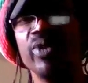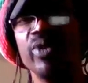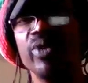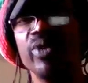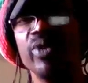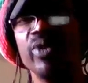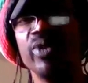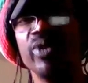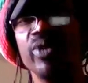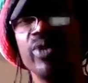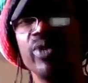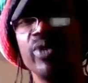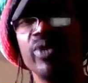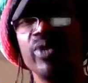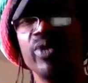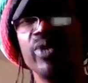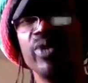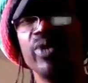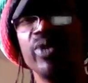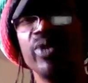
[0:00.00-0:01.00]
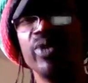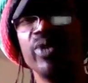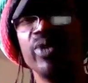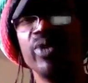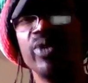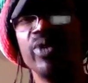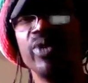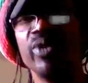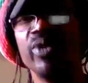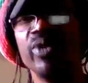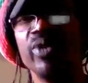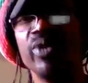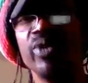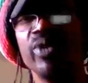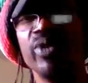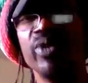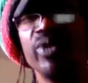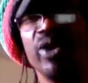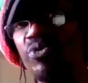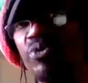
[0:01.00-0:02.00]
But you know something?
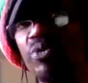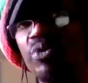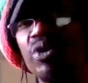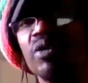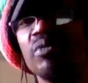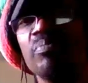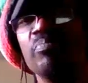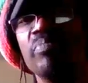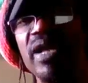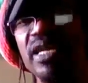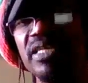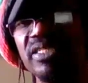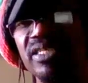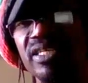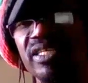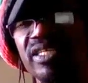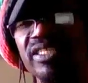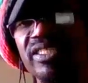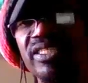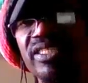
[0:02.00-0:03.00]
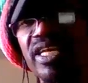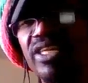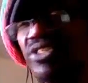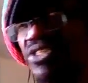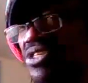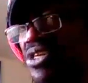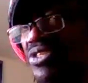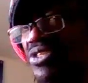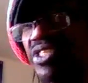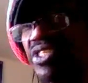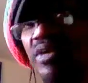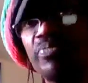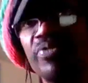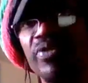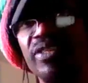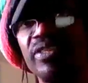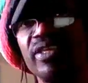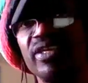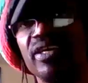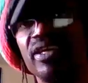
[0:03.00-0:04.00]
People basically said, you know
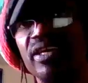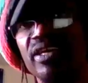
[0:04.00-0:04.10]
something?